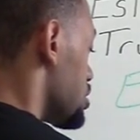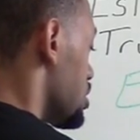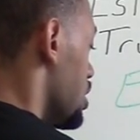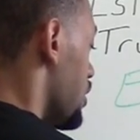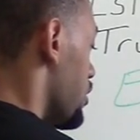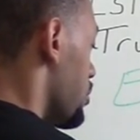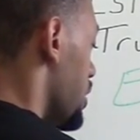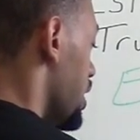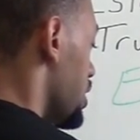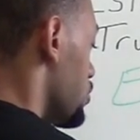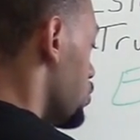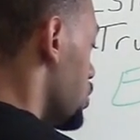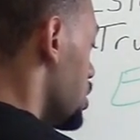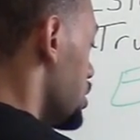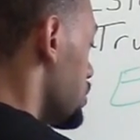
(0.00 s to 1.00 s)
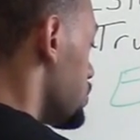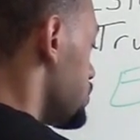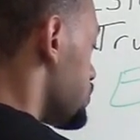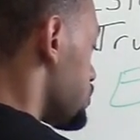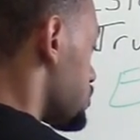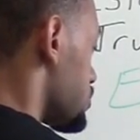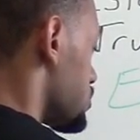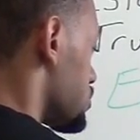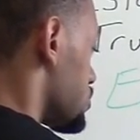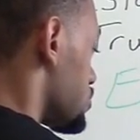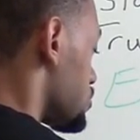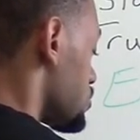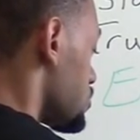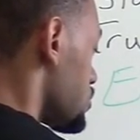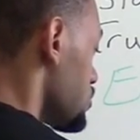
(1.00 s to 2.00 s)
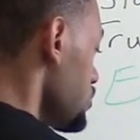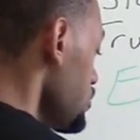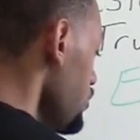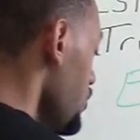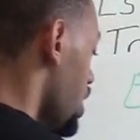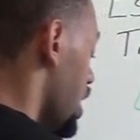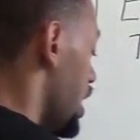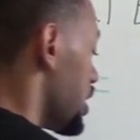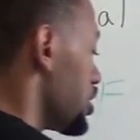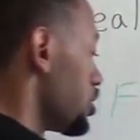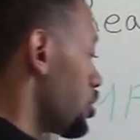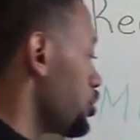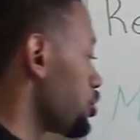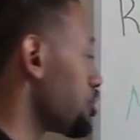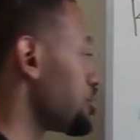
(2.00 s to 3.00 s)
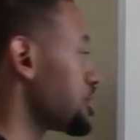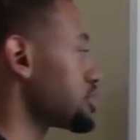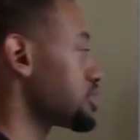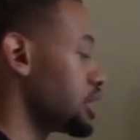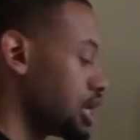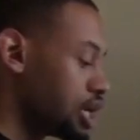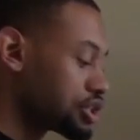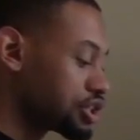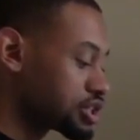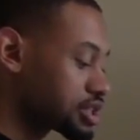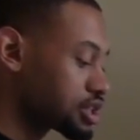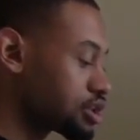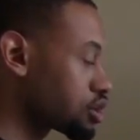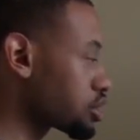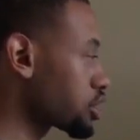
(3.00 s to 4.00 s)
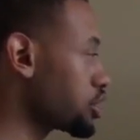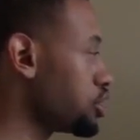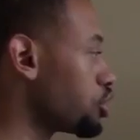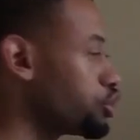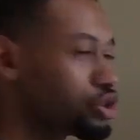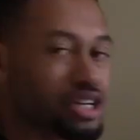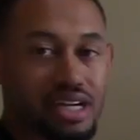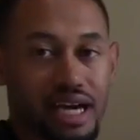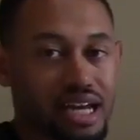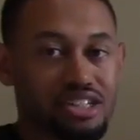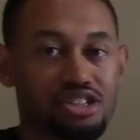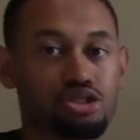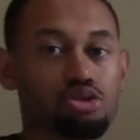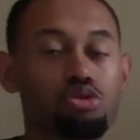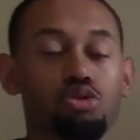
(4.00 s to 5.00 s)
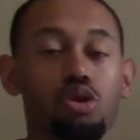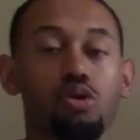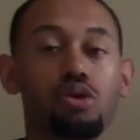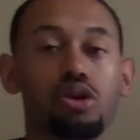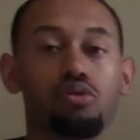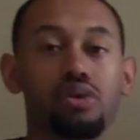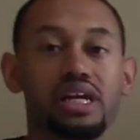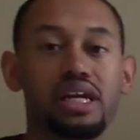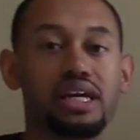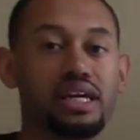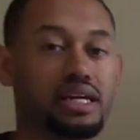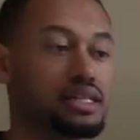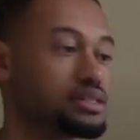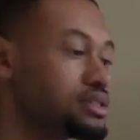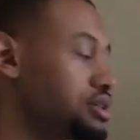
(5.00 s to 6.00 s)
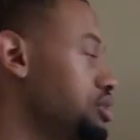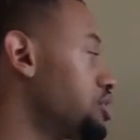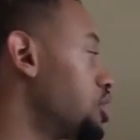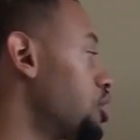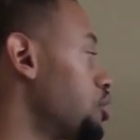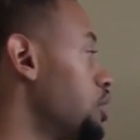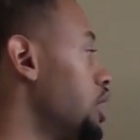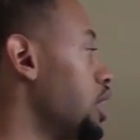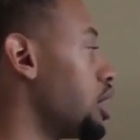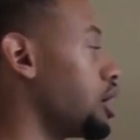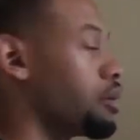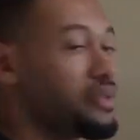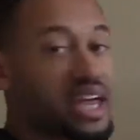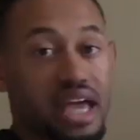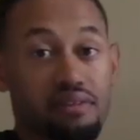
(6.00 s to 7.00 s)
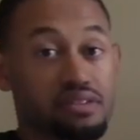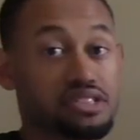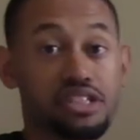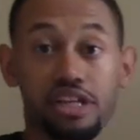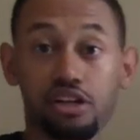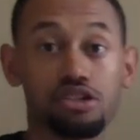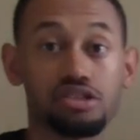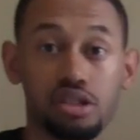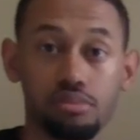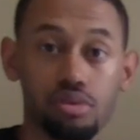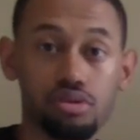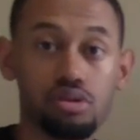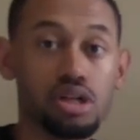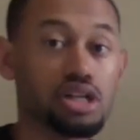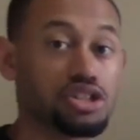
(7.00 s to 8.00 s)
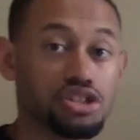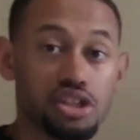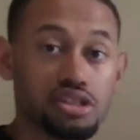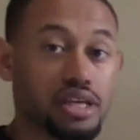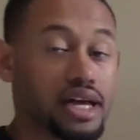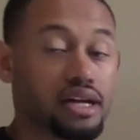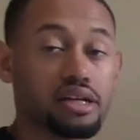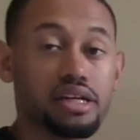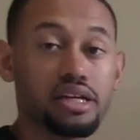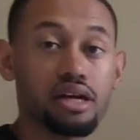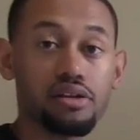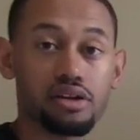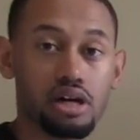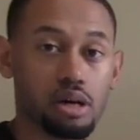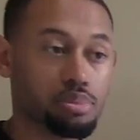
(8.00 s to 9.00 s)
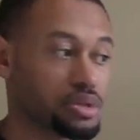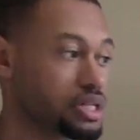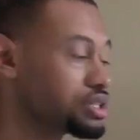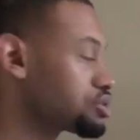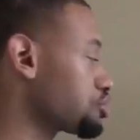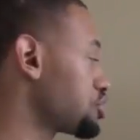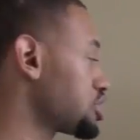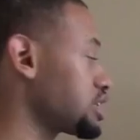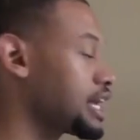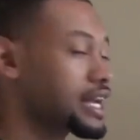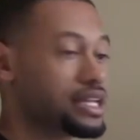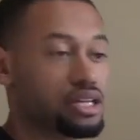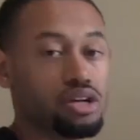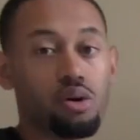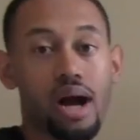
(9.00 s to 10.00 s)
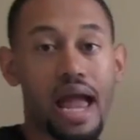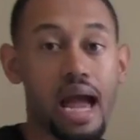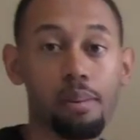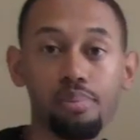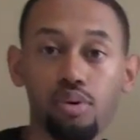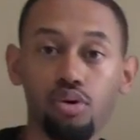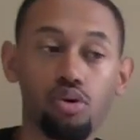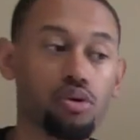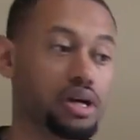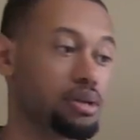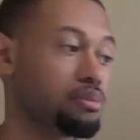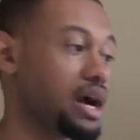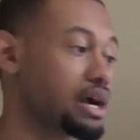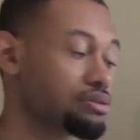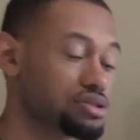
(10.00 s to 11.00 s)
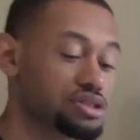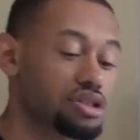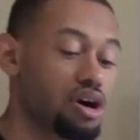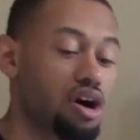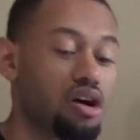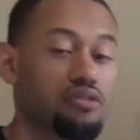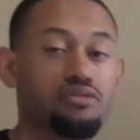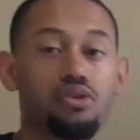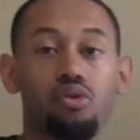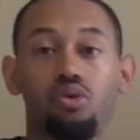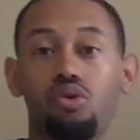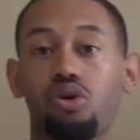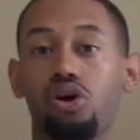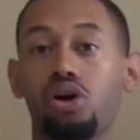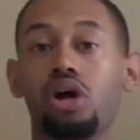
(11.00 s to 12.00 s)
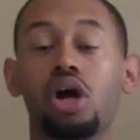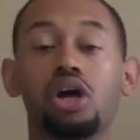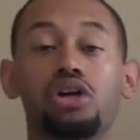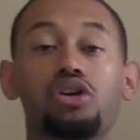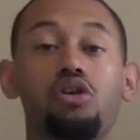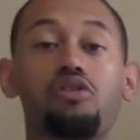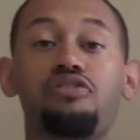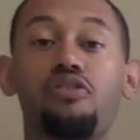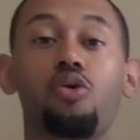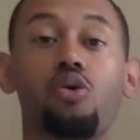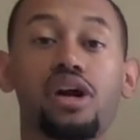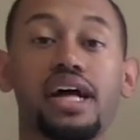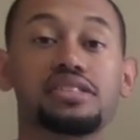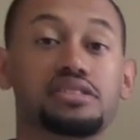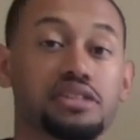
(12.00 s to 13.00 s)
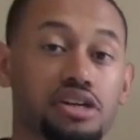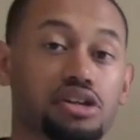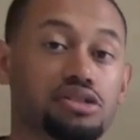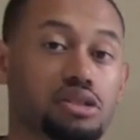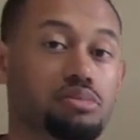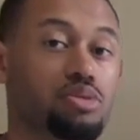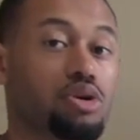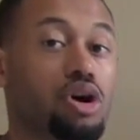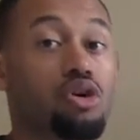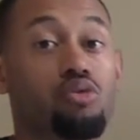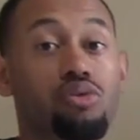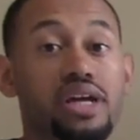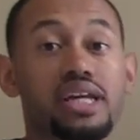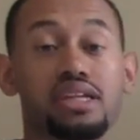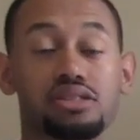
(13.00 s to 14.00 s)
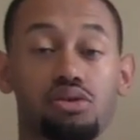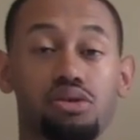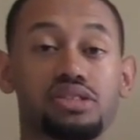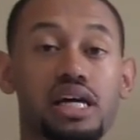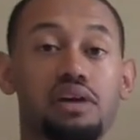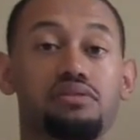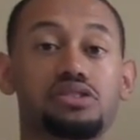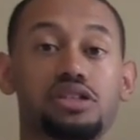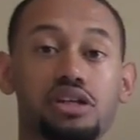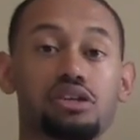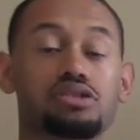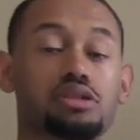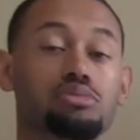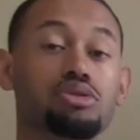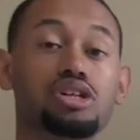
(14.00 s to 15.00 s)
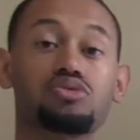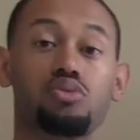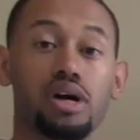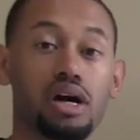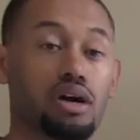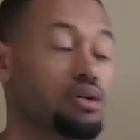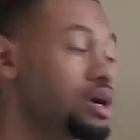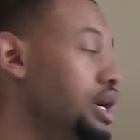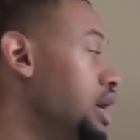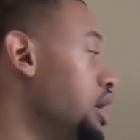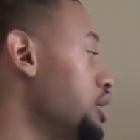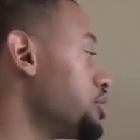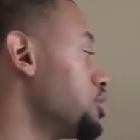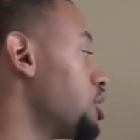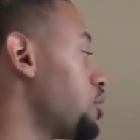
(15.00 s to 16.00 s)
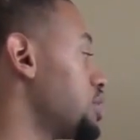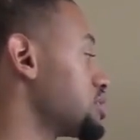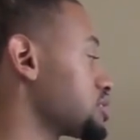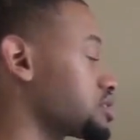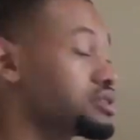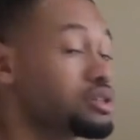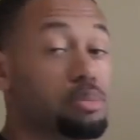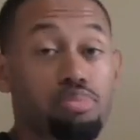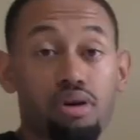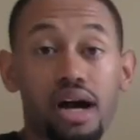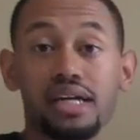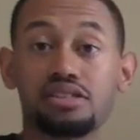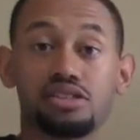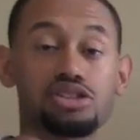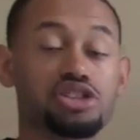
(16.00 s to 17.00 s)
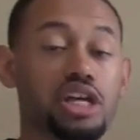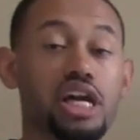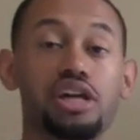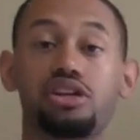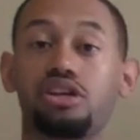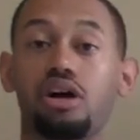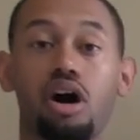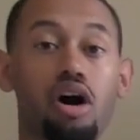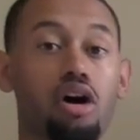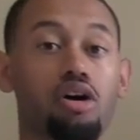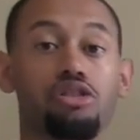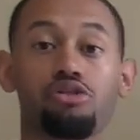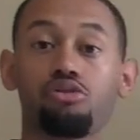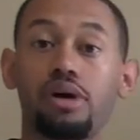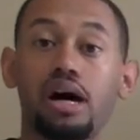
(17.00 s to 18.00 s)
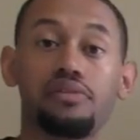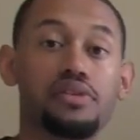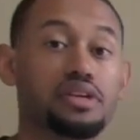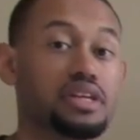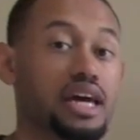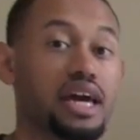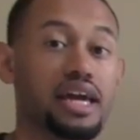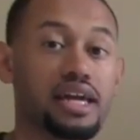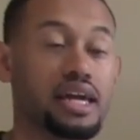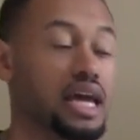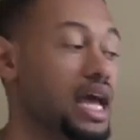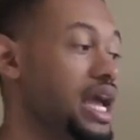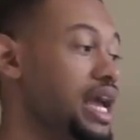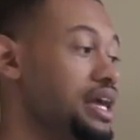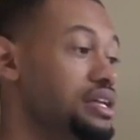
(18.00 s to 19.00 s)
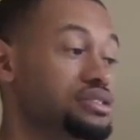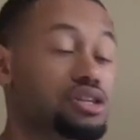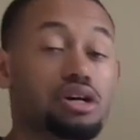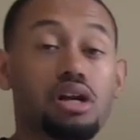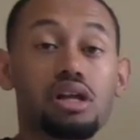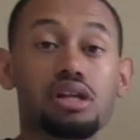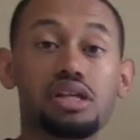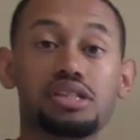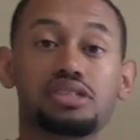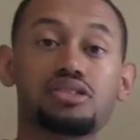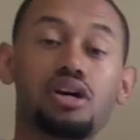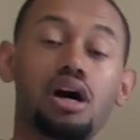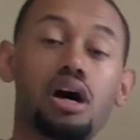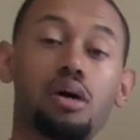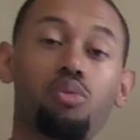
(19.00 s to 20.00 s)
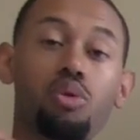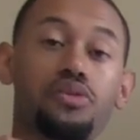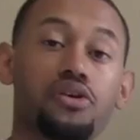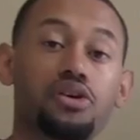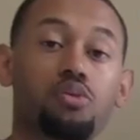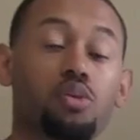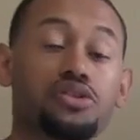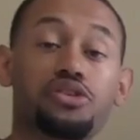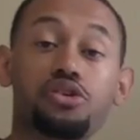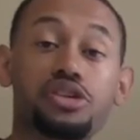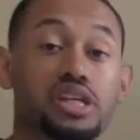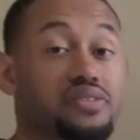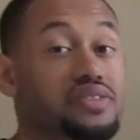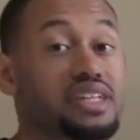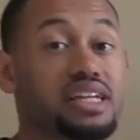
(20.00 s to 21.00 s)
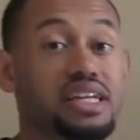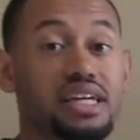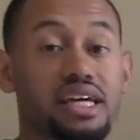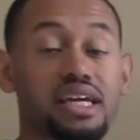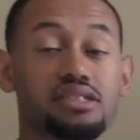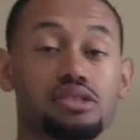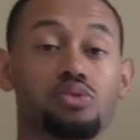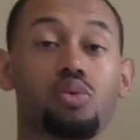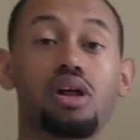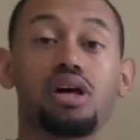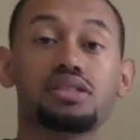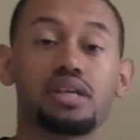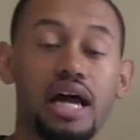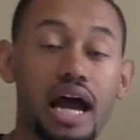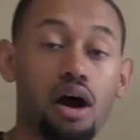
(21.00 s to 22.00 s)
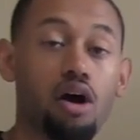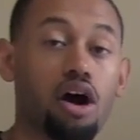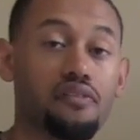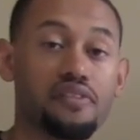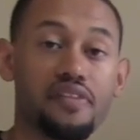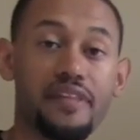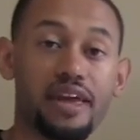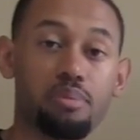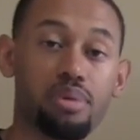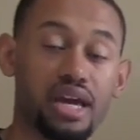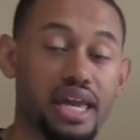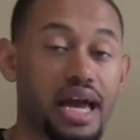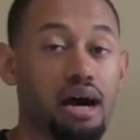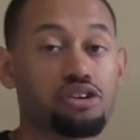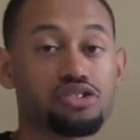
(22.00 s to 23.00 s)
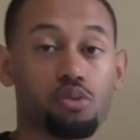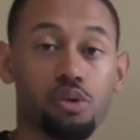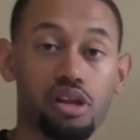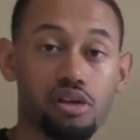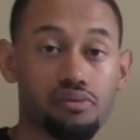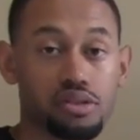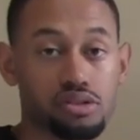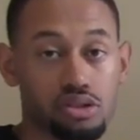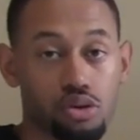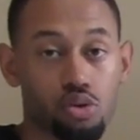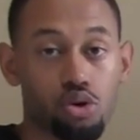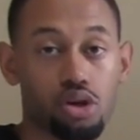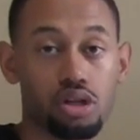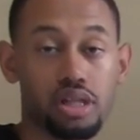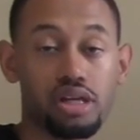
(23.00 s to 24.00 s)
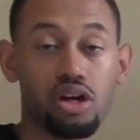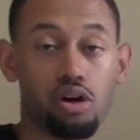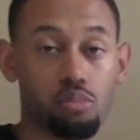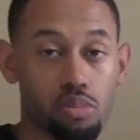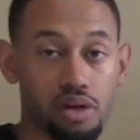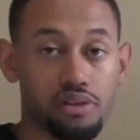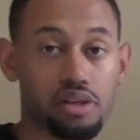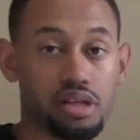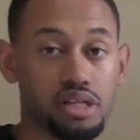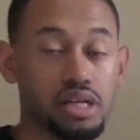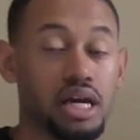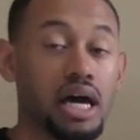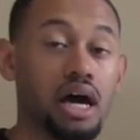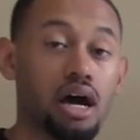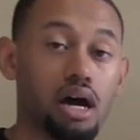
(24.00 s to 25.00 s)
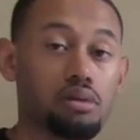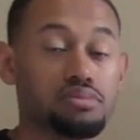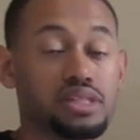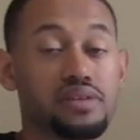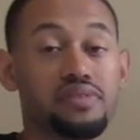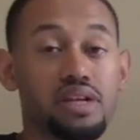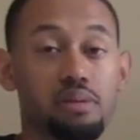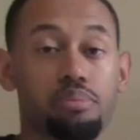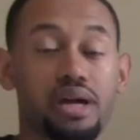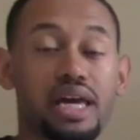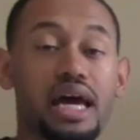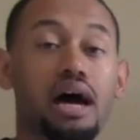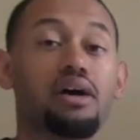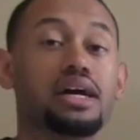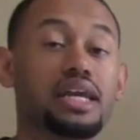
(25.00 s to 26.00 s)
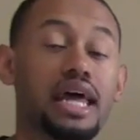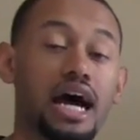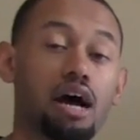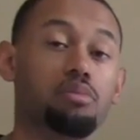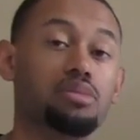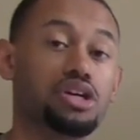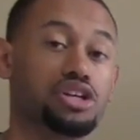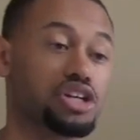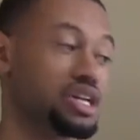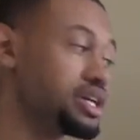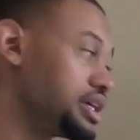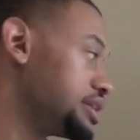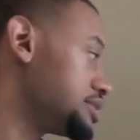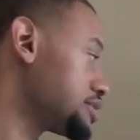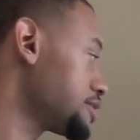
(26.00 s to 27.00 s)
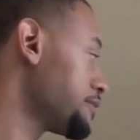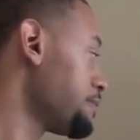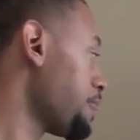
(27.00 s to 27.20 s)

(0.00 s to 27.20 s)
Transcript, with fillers: is another main one. And, you know, you can just just look, you know, you can kind of just Google what a REIT is. You know, um, they have a ticker symbol just like any other company. So just like, you know, Apple and Microsoft or, you know, Ford has a ticker symbol, a REIT is going to have a ticker symbol as well. You know, it's the price is changing all throughout the day and it's going to list um, when their what their dividend is as well as how often they pay out. So whether if it's a quarterly or monthly um, dividend payout and how much it is.